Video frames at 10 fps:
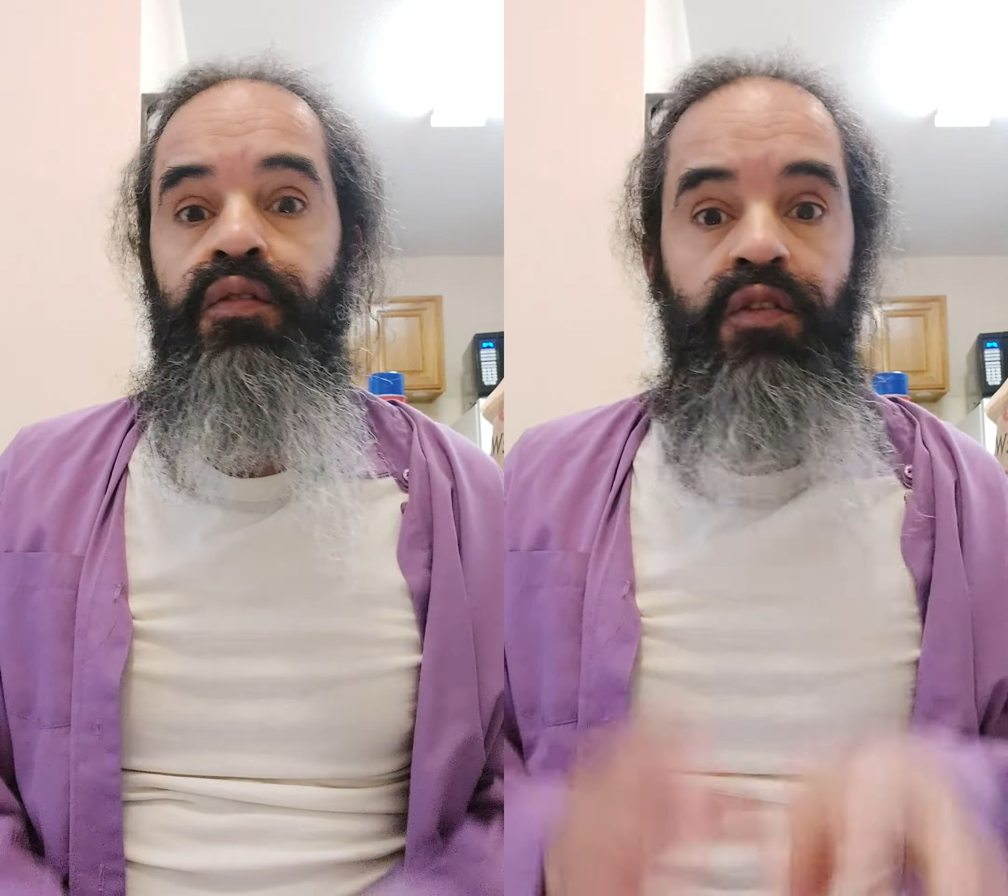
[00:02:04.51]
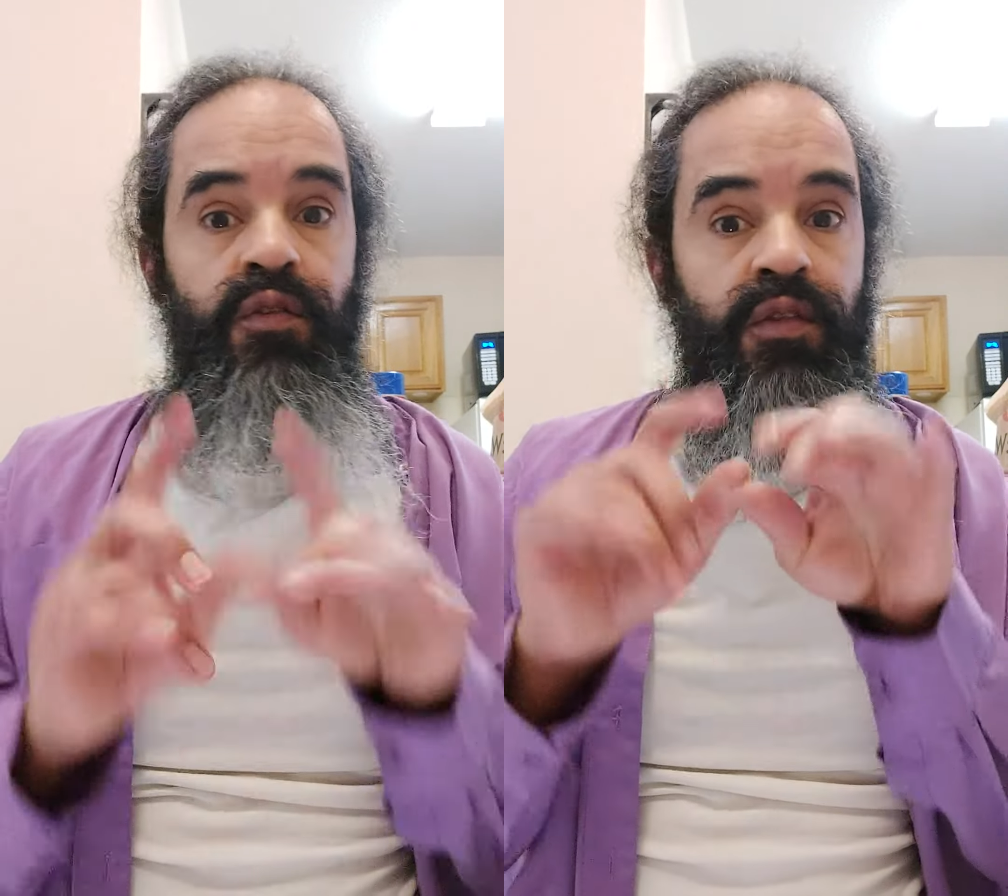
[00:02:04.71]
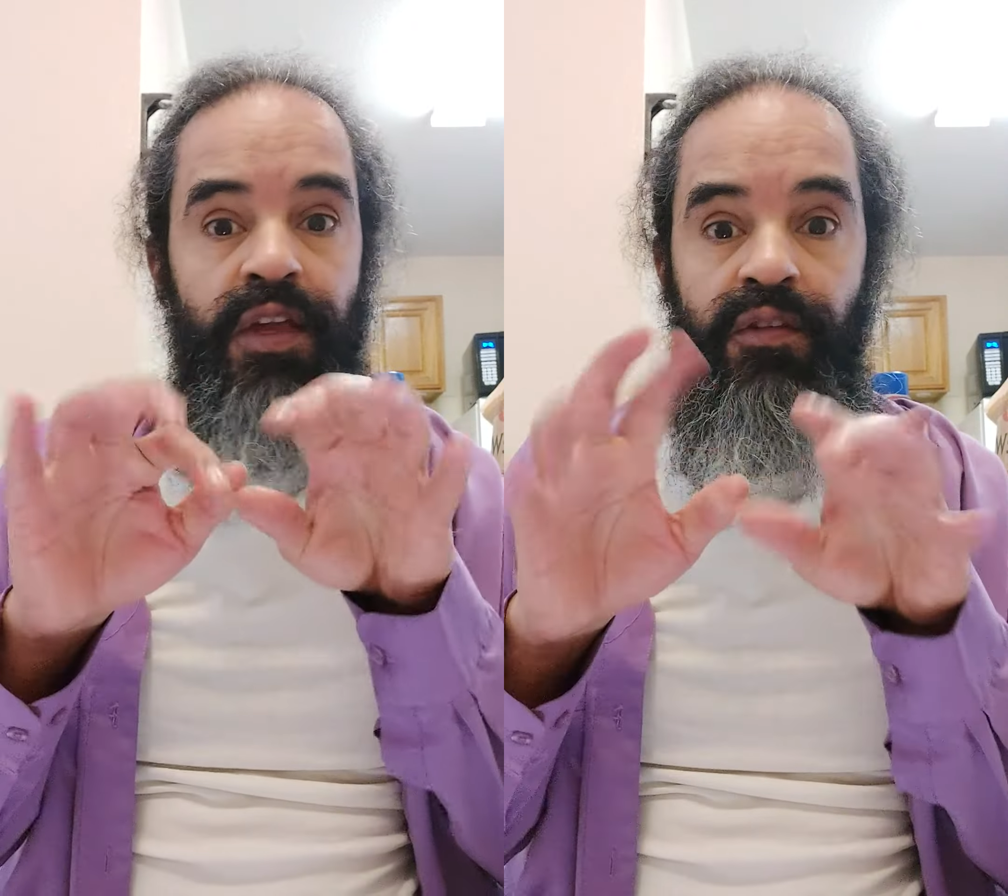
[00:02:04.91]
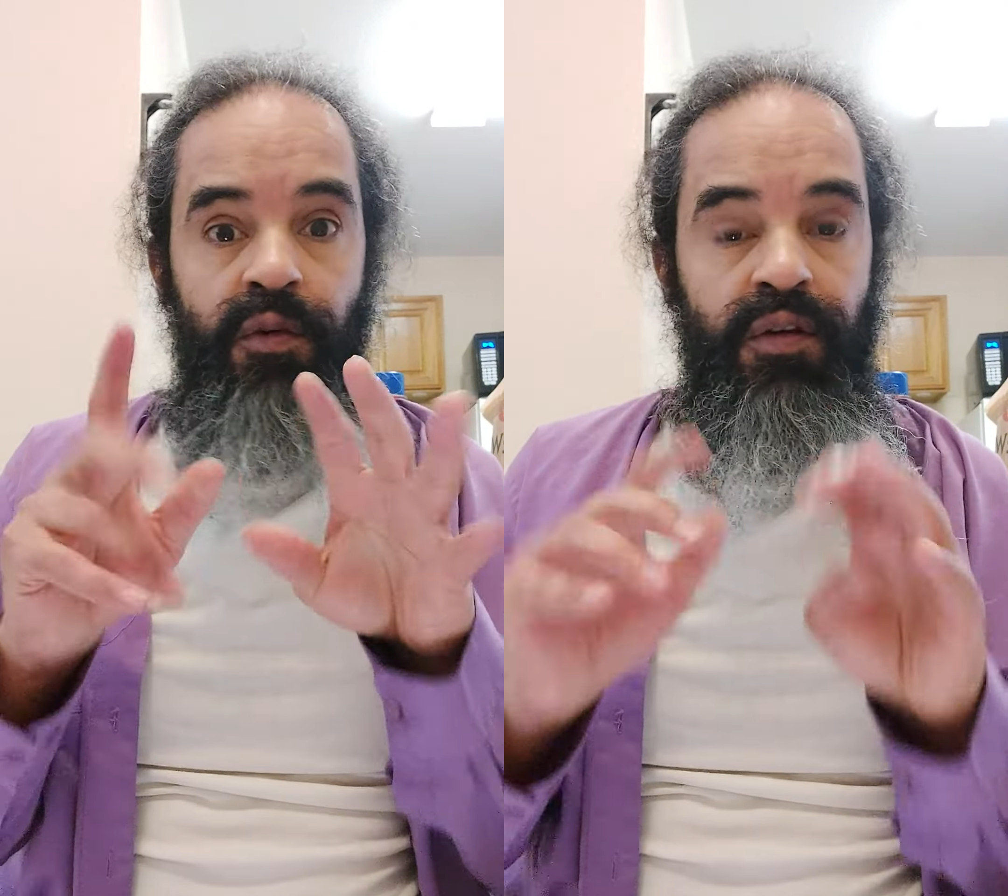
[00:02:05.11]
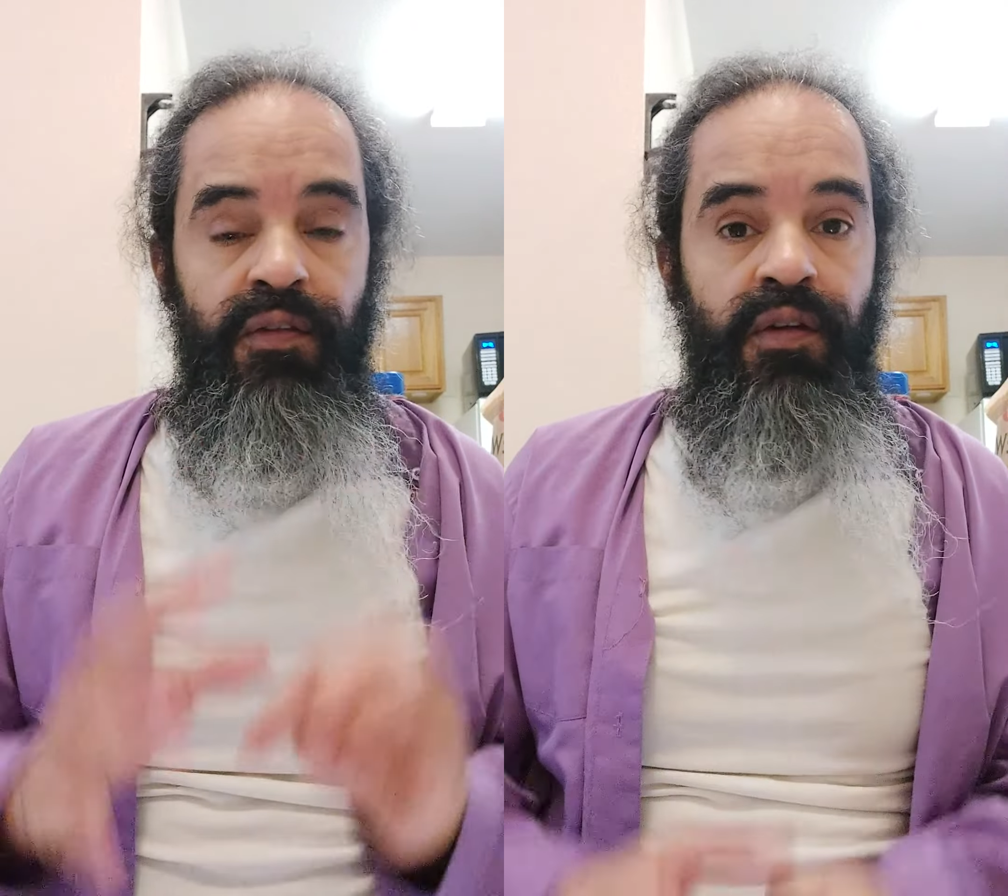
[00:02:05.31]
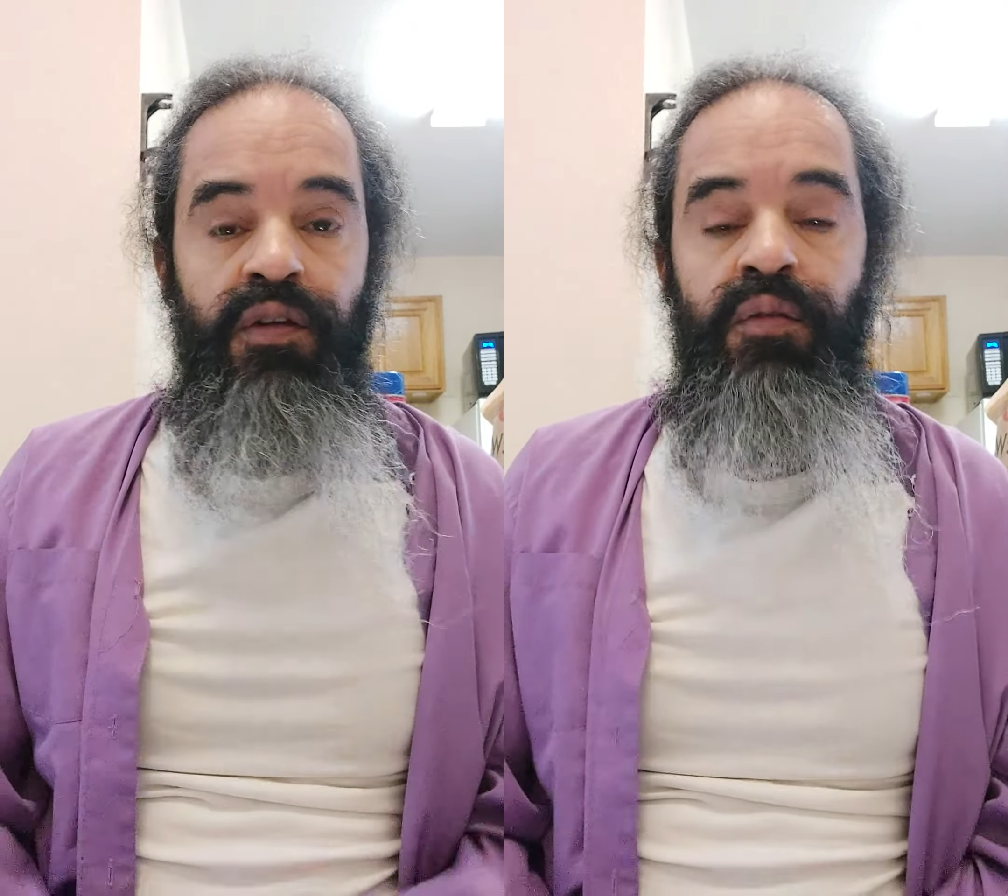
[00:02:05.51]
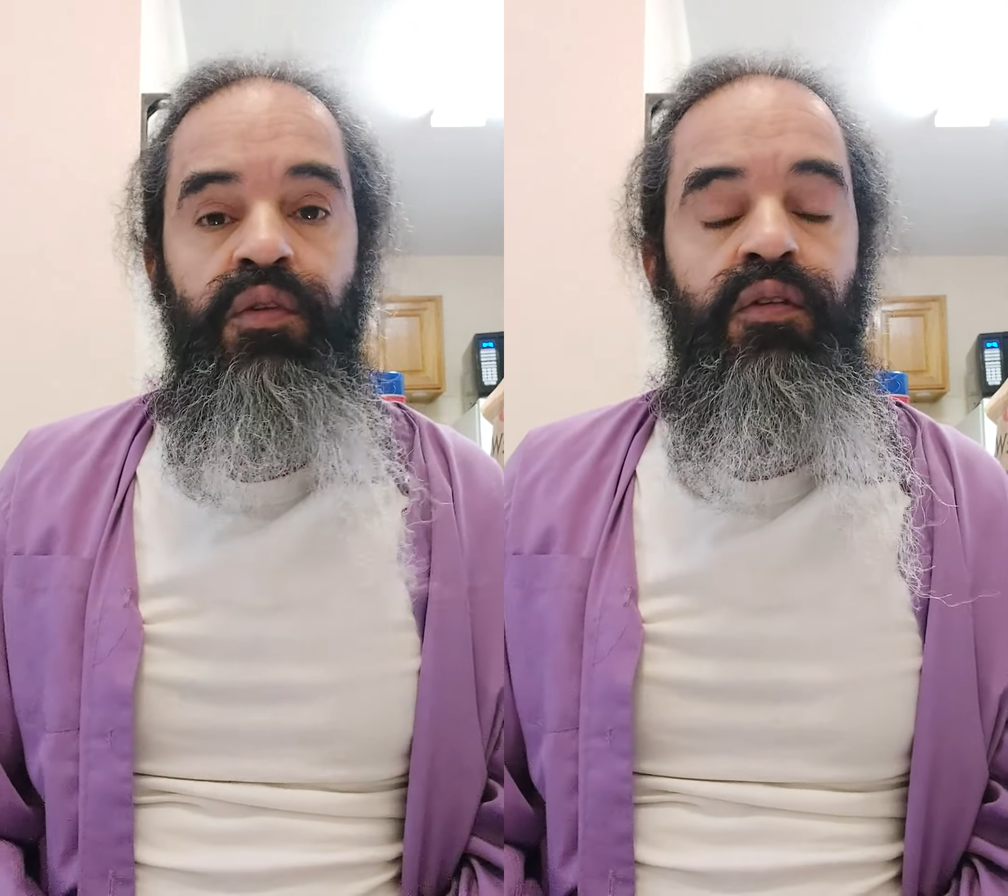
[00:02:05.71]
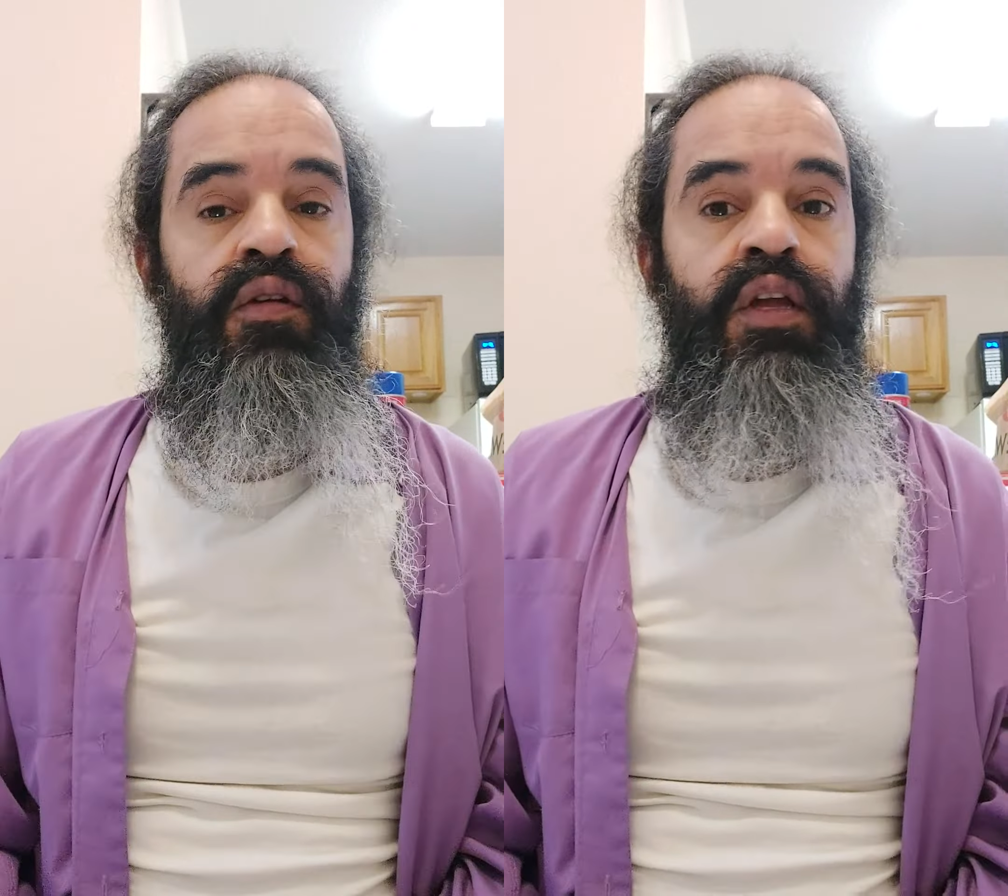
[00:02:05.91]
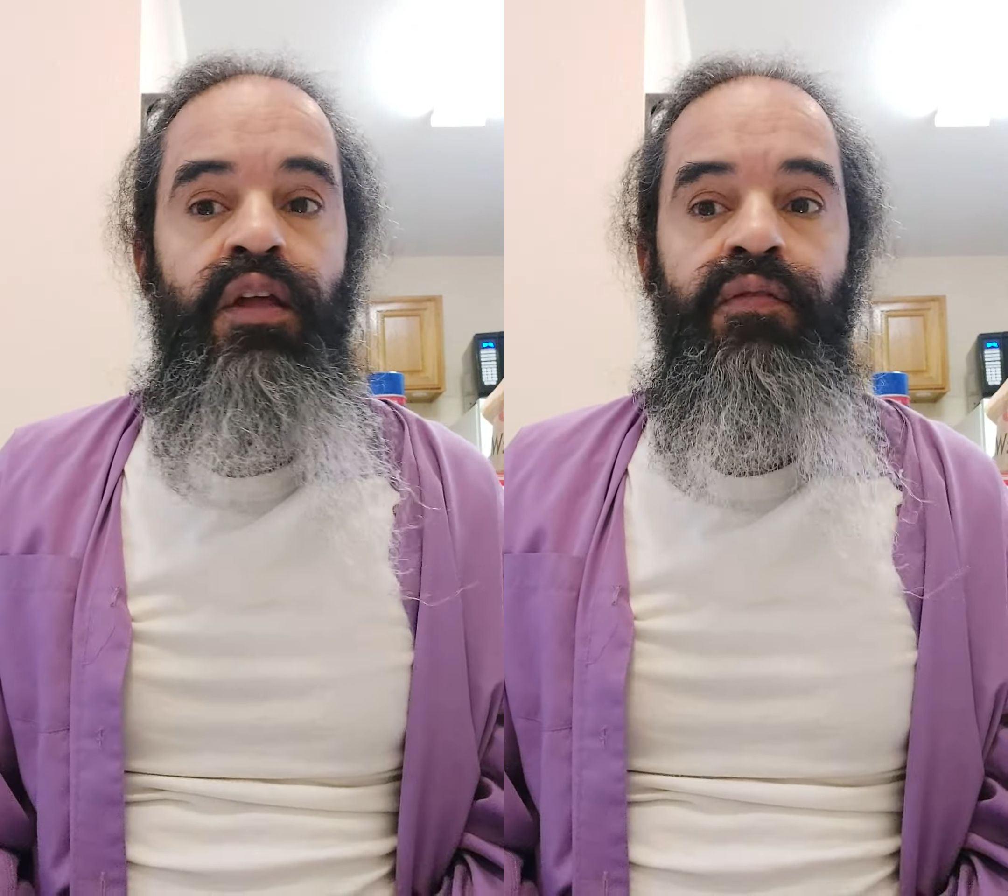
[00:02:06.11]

do like do anything on a computer